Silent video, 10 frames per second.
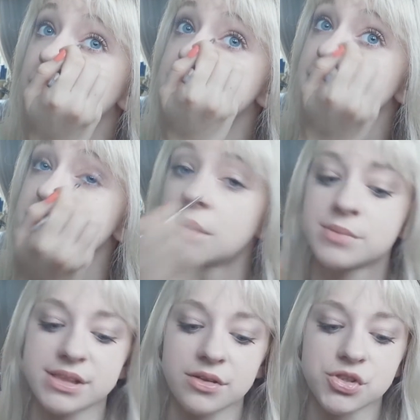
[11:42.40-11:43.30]

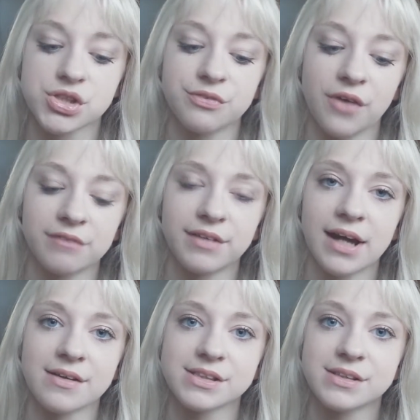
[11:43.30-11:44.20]
Sometimes it's nice to just find
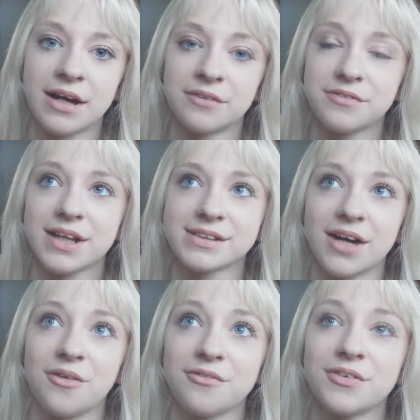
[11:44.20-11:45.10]
things
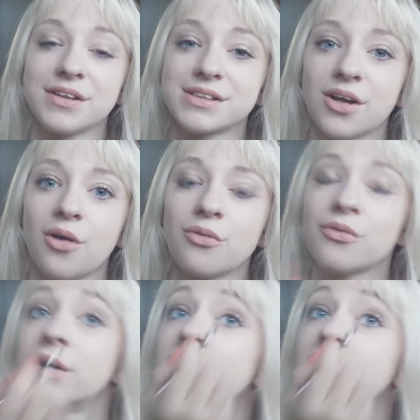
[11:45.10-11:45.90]
out for yourself.